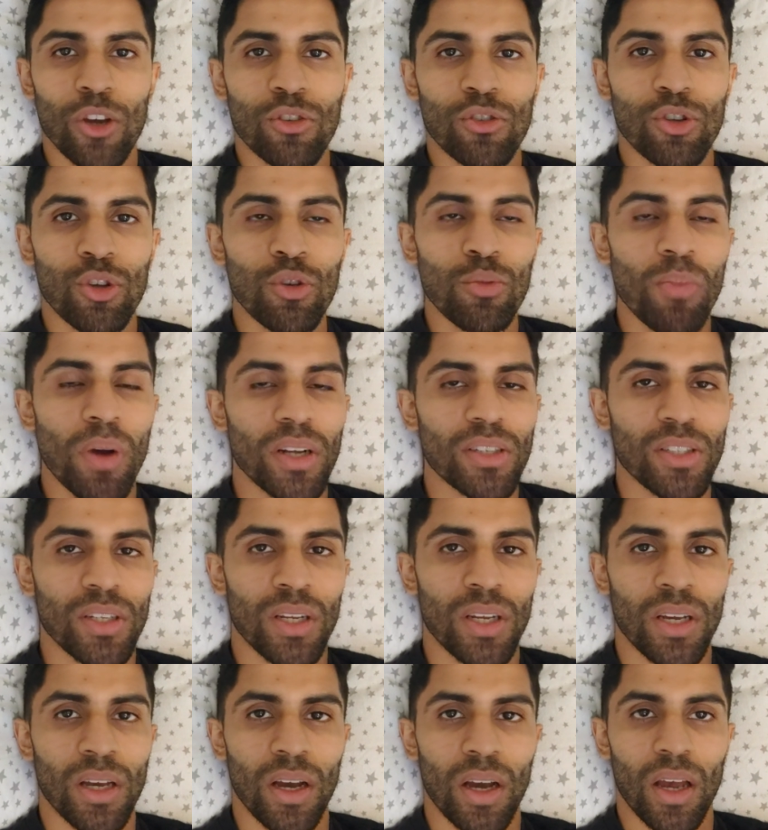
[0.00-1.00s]
too much
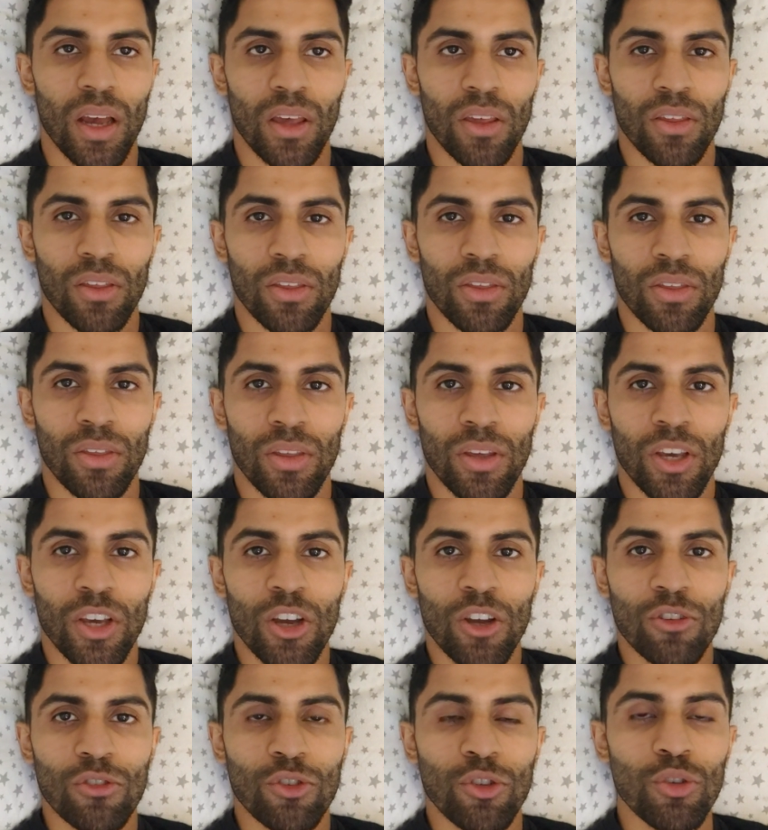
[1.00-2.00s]
girth,
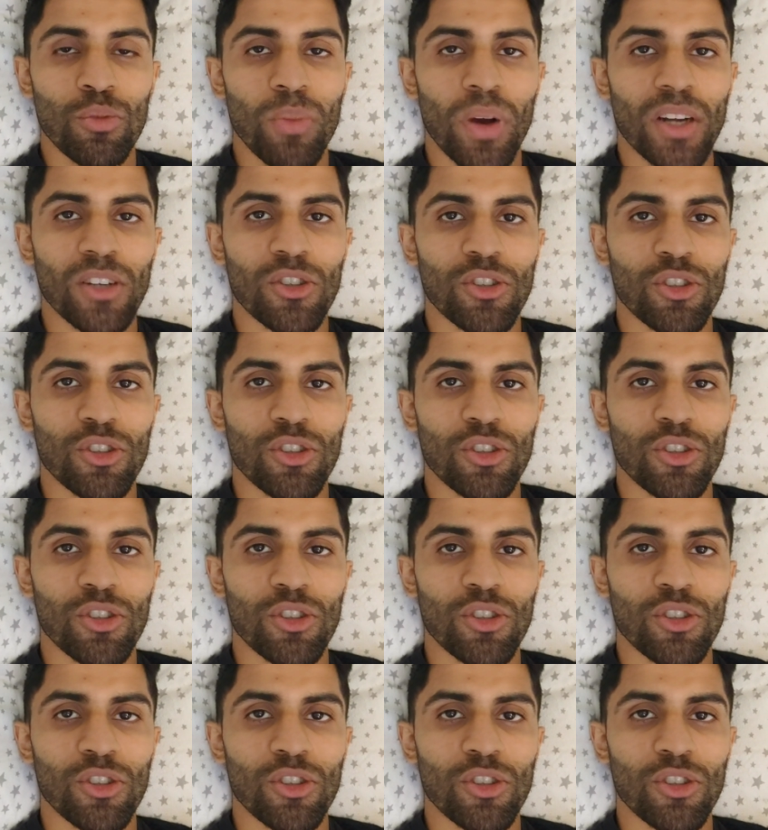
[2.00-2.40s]
too much